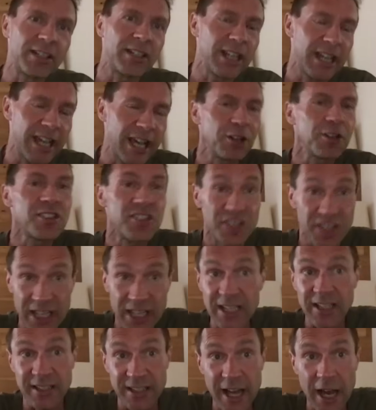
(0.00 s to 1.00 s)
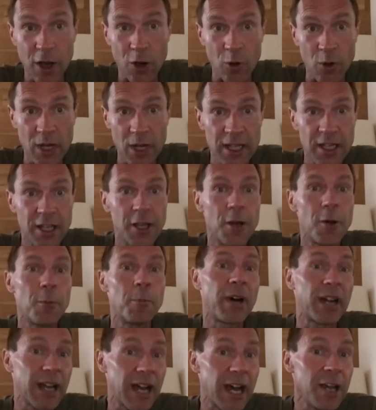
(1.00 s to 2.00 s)
he cannot see it now.
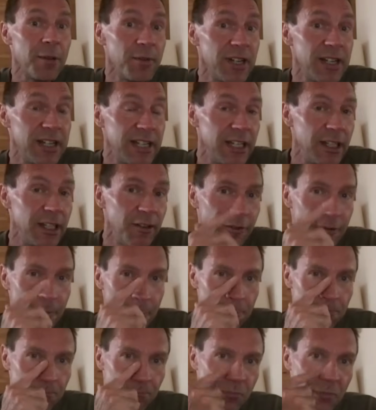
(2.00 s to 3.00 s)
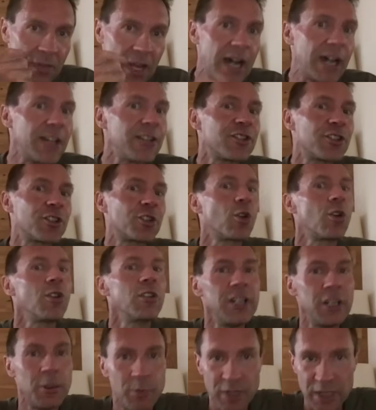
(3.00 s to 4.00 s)
But I
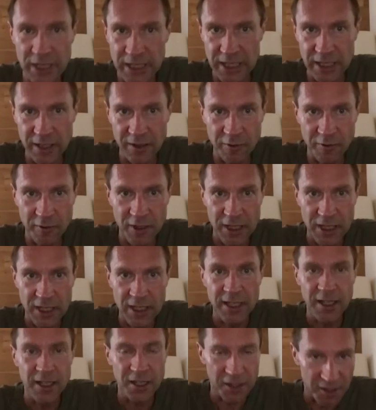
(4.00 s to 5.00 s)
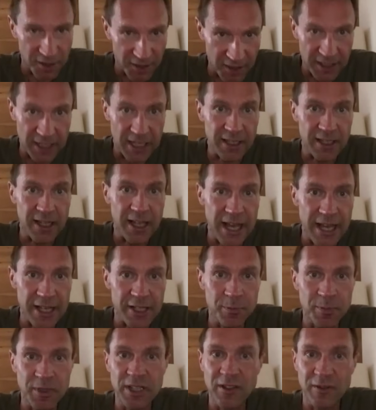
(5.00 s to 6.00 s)
strongly believe that
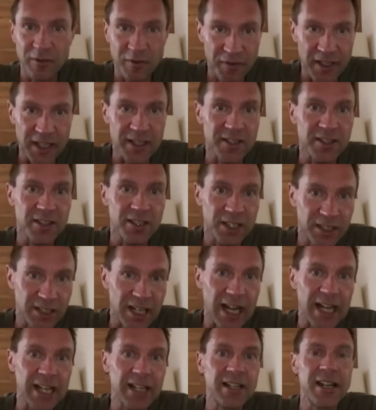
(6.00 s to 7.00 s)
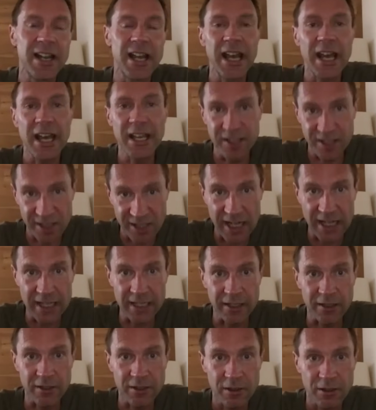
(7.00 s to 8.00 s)
has been fixed, done, and
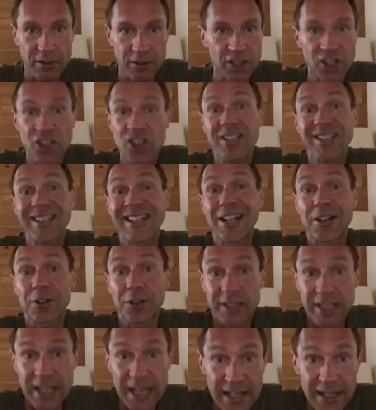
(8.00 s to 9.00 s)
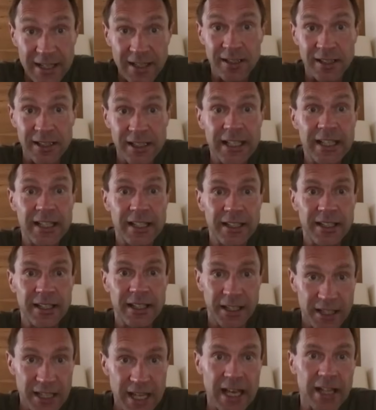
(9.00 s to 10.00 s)
signed. They just cannot tell it
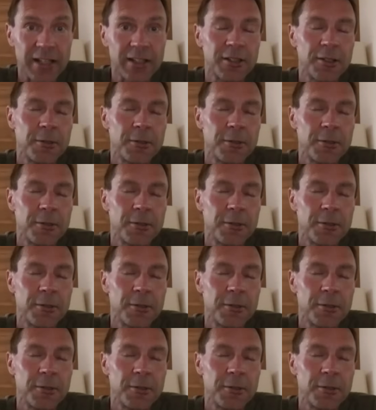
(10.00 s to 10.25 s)
legally yet.